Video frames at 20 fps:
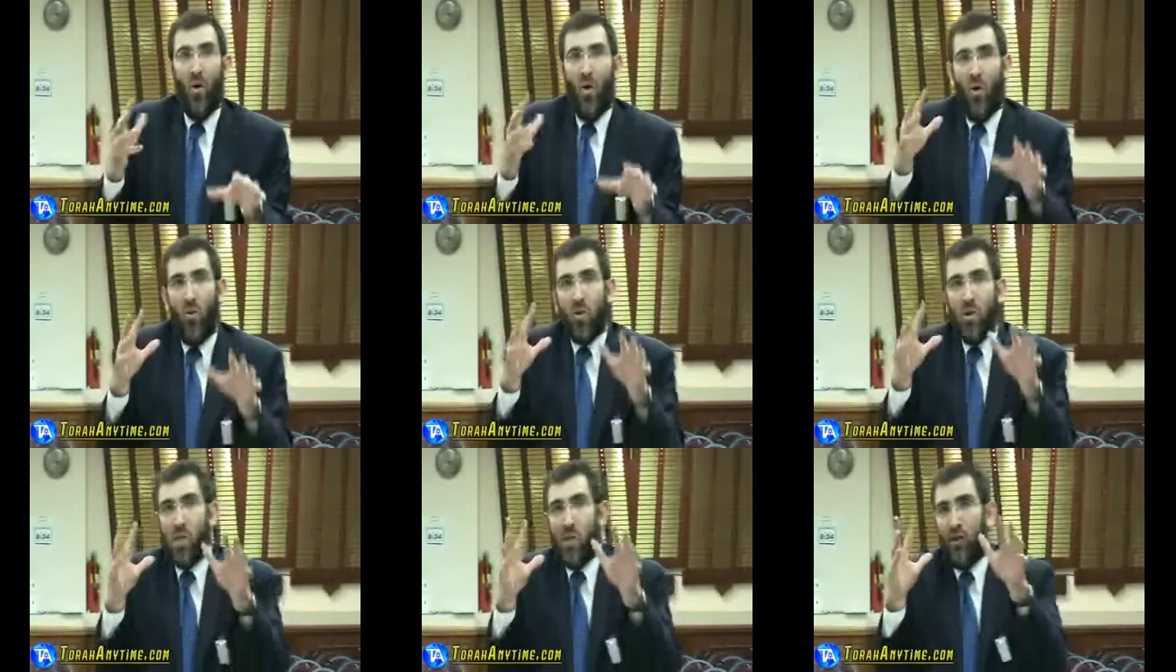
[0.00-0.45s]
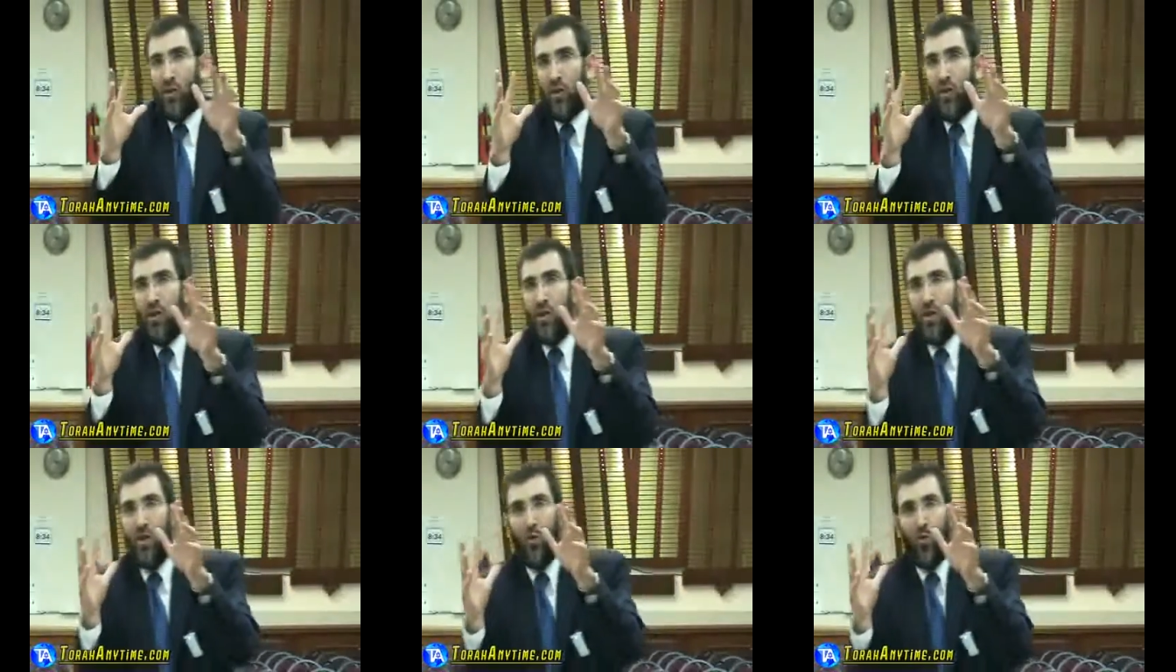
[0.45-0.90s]
We're always
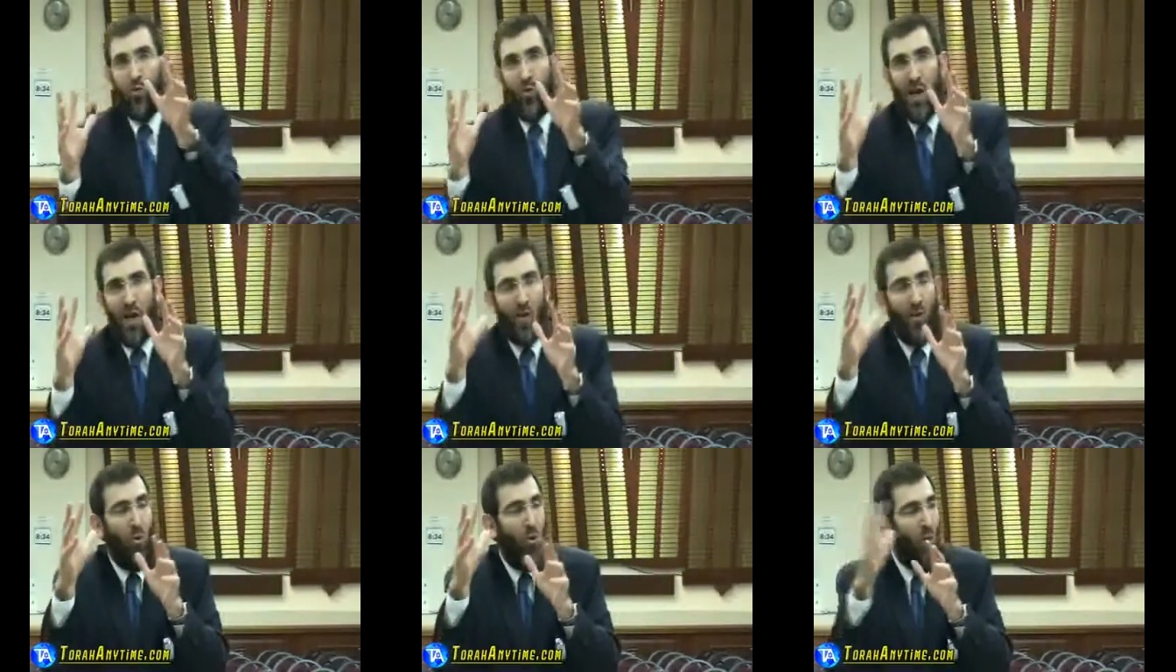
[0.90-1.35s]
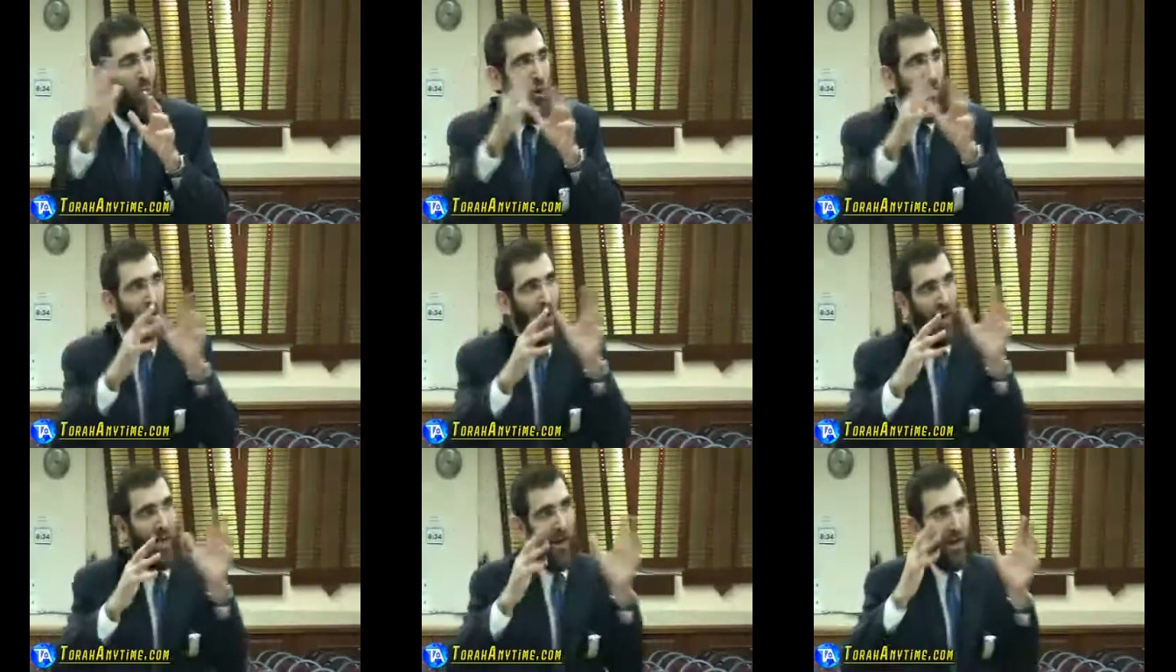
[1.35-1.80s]
looking to create
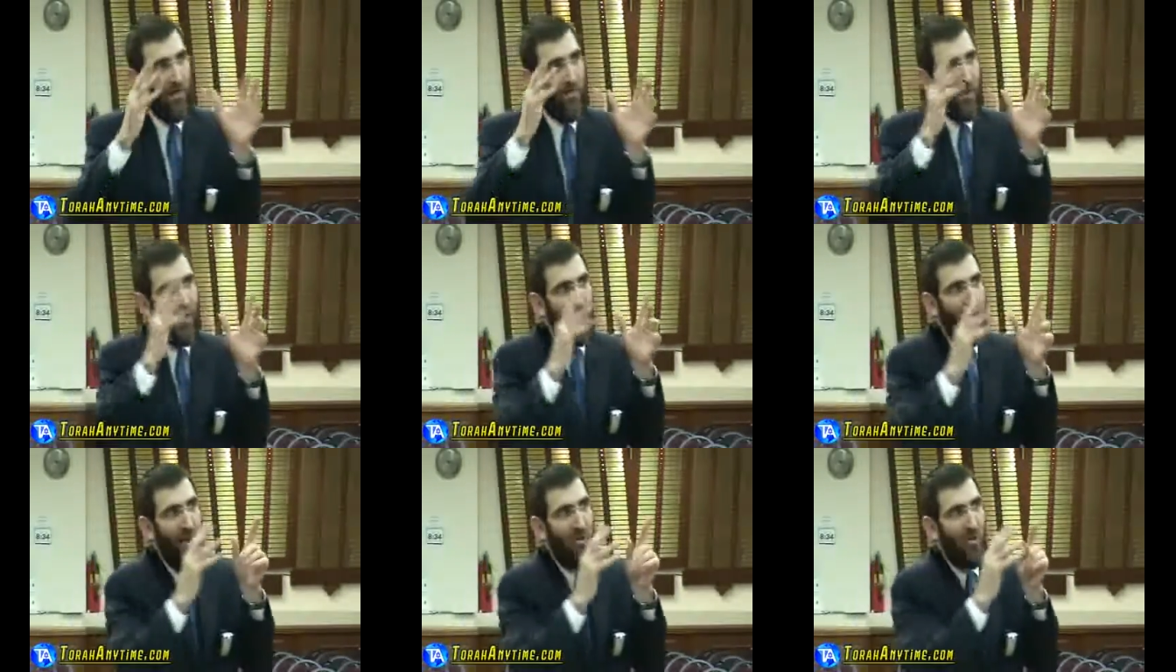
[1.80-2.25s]
order and like,